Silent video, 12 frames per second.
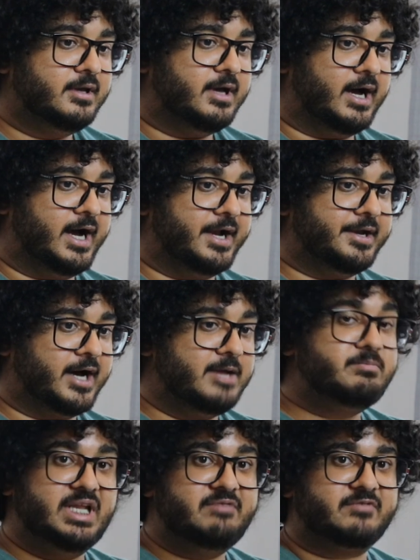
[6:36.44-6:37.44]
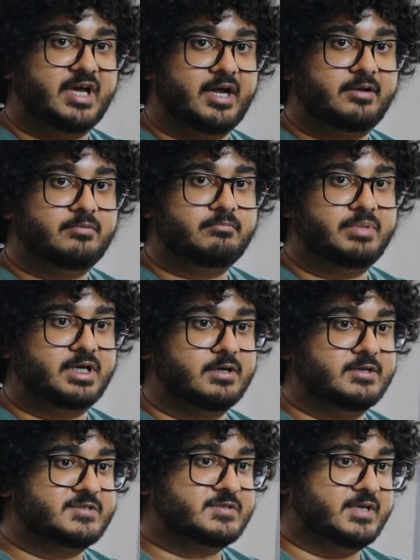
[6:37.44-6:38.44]
And I believe that
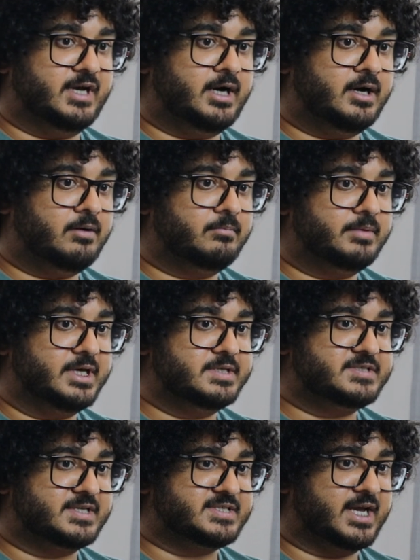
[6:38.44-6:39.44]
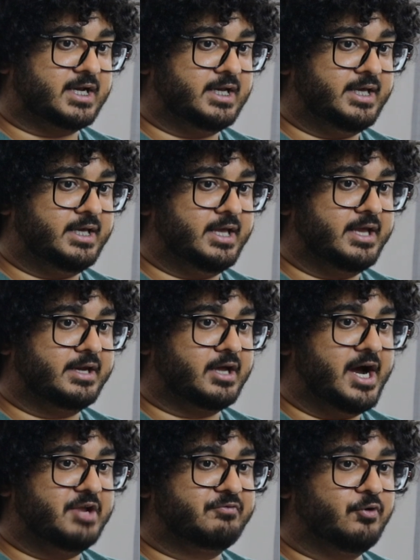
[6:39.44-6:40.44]
because it
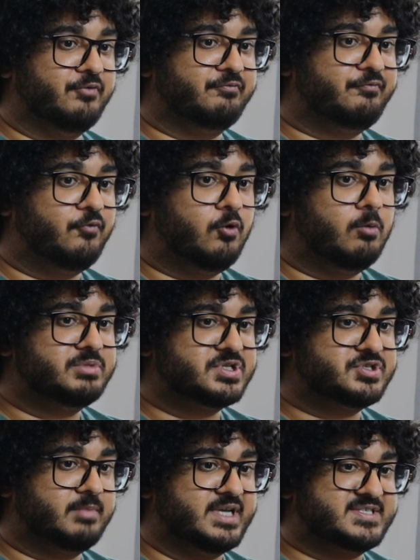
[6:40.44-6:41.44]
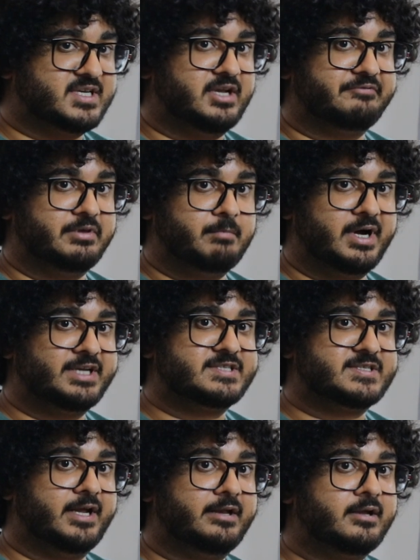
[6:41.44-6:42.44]
kind of conformed to my Salafi
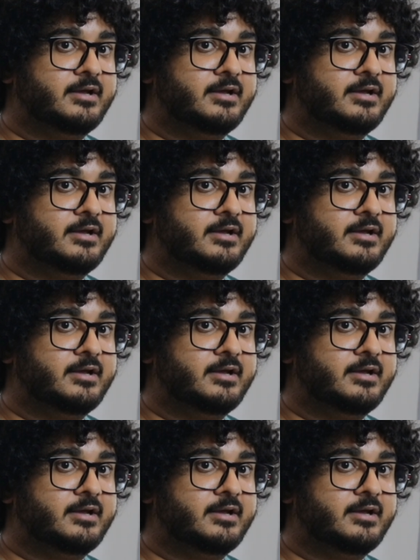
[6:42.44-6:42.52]
mindset.